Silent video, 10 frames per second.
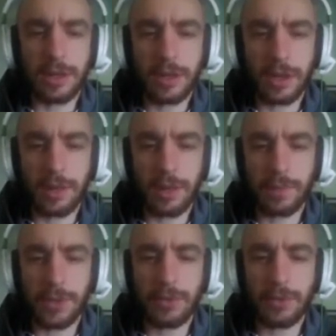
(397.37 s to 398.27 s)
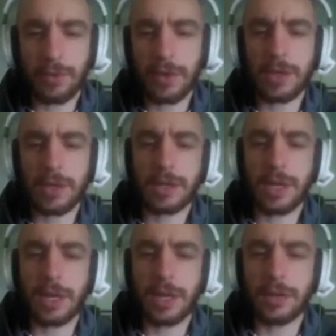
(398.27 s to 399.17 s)
Okay, if we find a
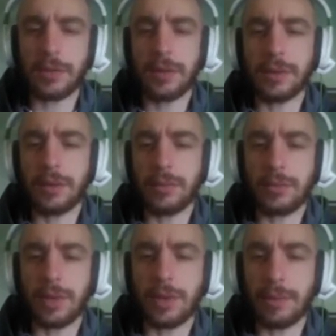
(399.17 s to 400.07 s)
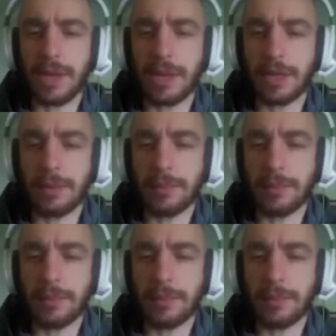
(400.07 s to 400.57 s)
card, we'll come back here.